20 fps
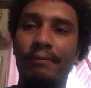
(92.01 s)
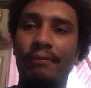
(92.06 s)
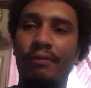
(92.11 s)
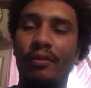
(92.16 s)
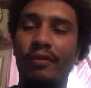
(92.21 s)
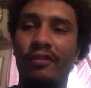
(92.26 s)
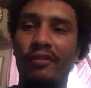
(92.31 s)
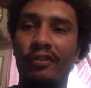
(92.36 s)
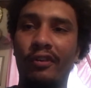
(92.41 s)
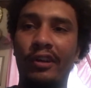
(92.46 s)
for
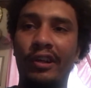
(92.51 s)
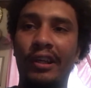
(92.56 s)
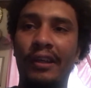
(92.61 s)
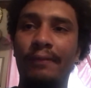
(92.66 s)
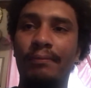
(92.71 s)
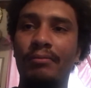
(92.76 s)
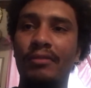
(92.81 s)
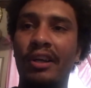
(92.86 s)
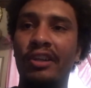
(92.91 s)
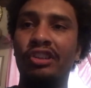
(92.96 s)

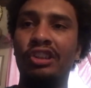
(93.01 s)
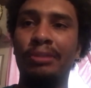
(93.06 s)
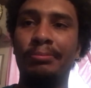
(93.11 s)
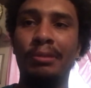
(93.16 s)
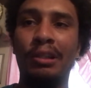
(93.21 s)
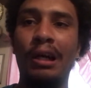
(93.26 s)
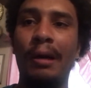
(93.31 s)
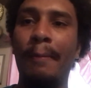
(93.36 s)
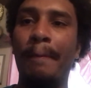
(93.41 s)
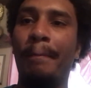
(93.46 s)
free and just
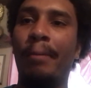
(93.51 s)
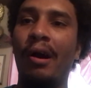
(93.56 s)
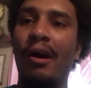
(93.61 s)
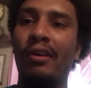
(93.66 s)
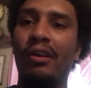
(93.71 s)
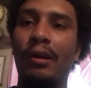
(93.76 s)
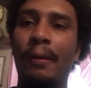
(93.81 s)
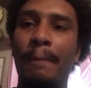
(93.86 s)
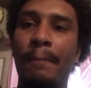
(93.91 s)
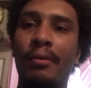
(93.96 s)
become part
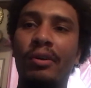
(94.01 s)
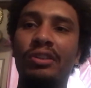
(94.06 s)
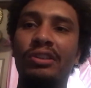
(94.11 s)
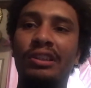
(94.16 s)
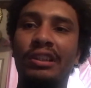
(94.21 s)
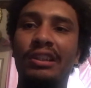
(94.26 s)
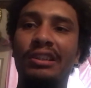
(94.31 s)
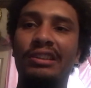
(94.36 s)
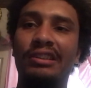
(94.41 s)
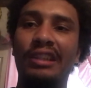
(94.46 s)
of the community
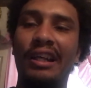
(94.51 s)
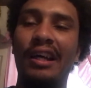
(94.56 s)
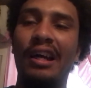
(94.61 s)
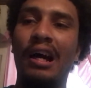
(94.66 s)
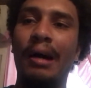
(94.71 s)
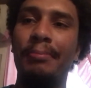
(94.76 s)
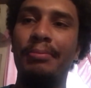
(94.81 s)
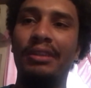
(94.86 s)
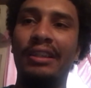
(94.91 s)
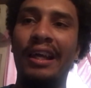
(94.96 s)
and stay
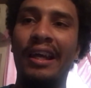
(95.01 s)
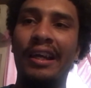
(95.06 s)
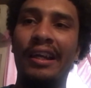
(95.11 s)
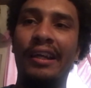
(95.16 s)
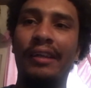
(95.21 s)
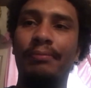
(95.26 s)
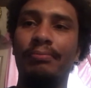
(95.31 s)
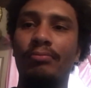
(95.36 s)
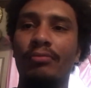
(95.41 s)
updated